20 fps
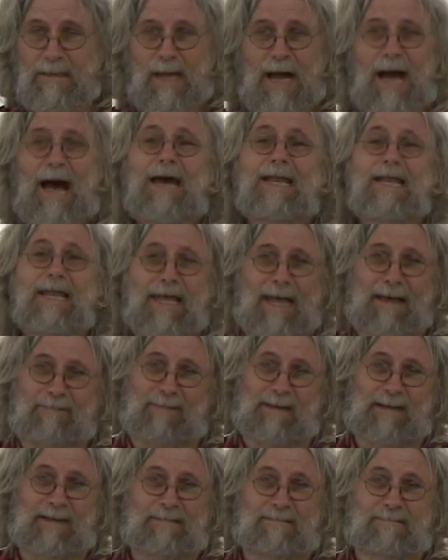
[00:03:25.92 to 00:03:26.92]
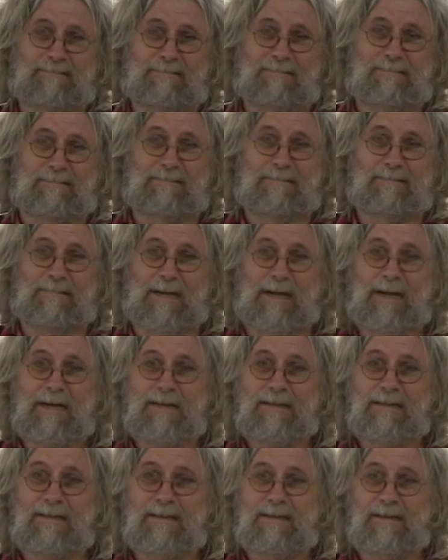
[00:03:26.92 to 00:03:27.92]
Hardly ever.
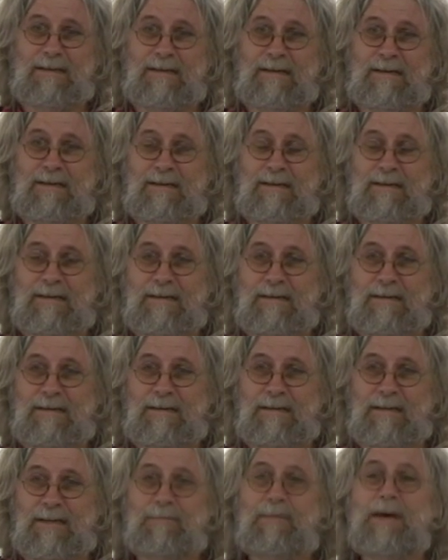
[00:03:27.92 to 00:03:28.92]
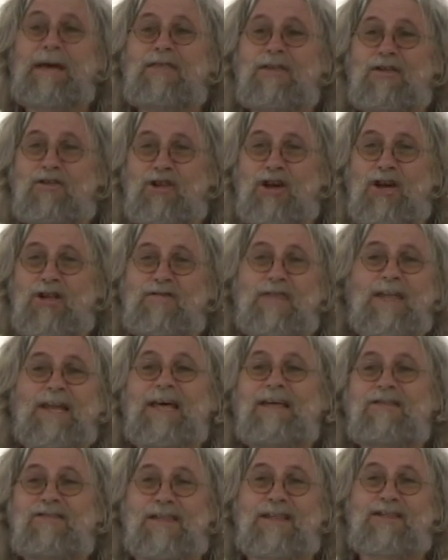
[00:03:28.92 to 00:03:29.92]
Huh? The bigger the church, the
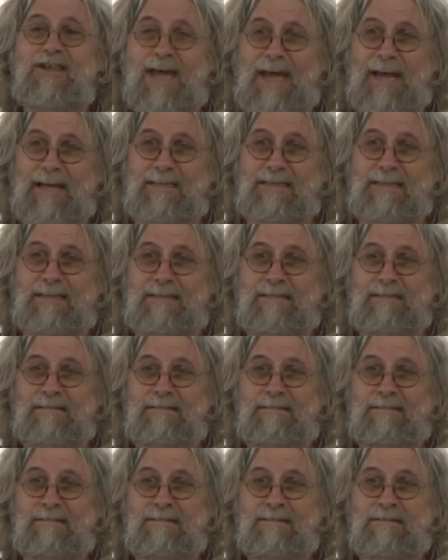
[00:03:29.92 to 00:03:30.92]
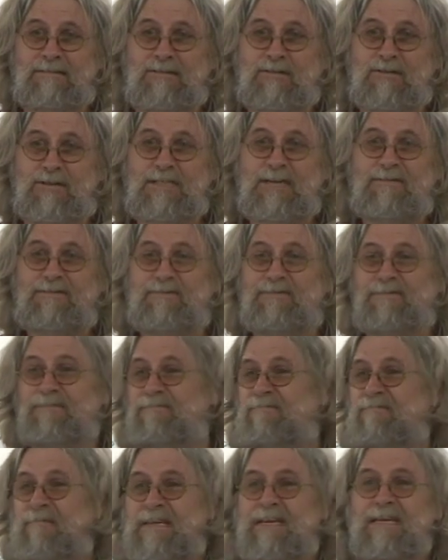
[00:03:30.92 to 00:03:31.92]
less the chance. Because if
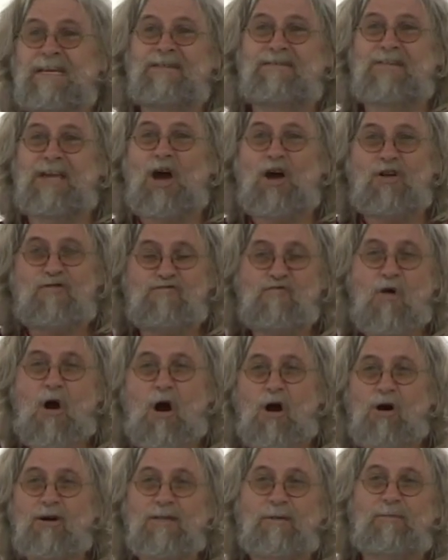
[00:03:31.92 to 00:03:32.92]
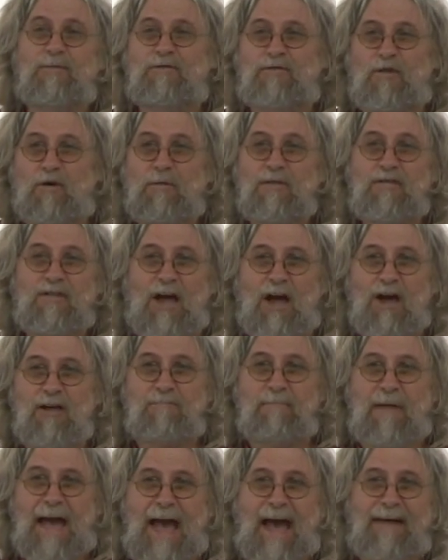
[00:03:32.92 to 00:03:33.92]
it goes wrong, the performance
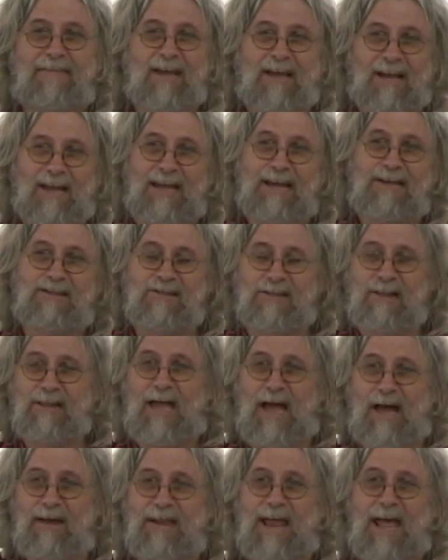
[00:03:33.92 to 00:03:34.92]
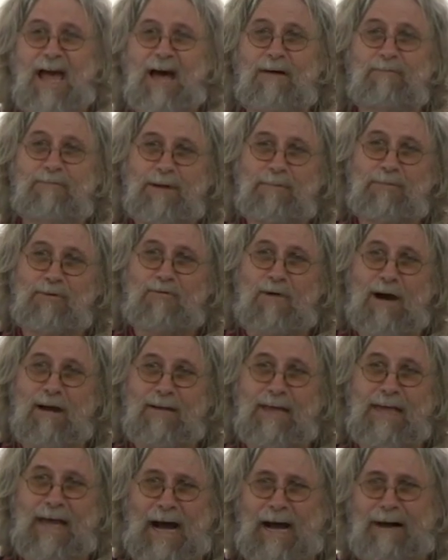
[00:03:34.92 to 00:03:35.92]
goes bad, the collection will go down, people
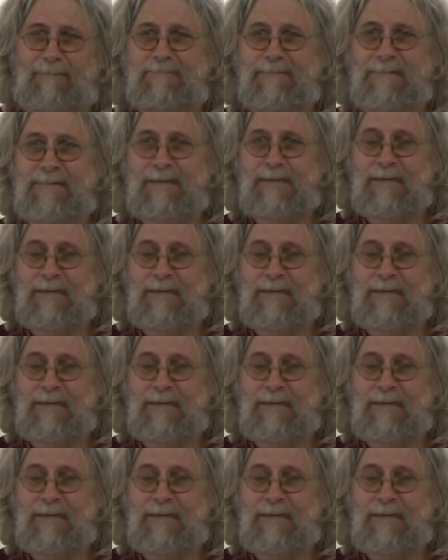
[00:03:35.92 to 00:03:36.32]
won't come.